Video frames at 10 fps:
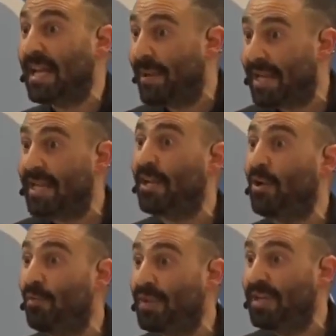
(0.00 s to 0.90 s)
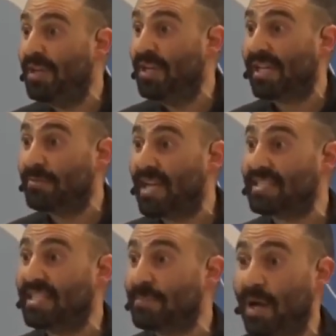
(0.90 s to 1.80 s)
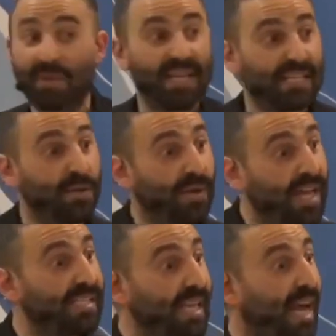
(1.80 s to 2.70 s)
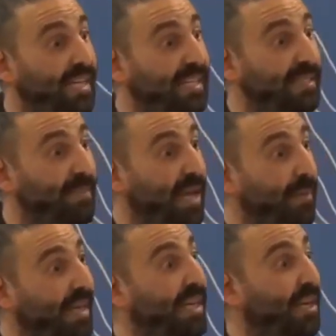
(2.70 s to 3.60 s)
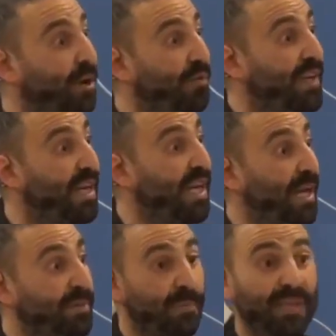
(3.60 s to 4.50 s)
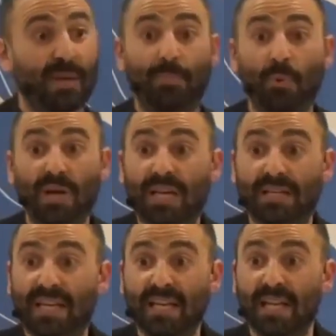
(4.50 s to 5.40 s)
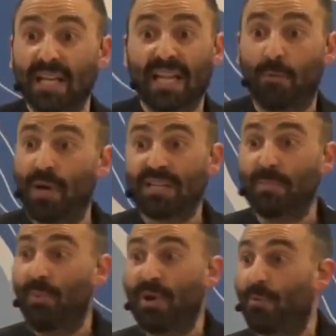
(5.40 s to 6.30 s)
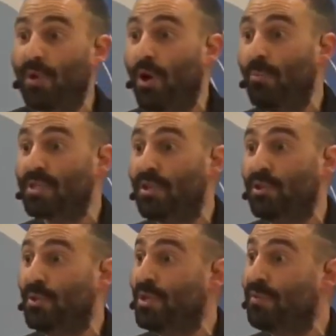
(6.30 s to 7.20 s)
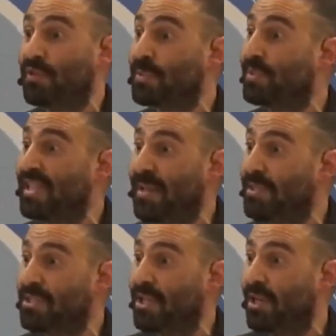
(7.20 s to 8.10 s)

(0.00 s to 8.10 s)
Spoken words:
am I gonna get COVID? Like he was asking his mom, like, is it okay to say hi to this man? Am I gonna get COVID? I'm talking about that poor little kid. Like we're at the point where we're almost gonna do irreversible damage.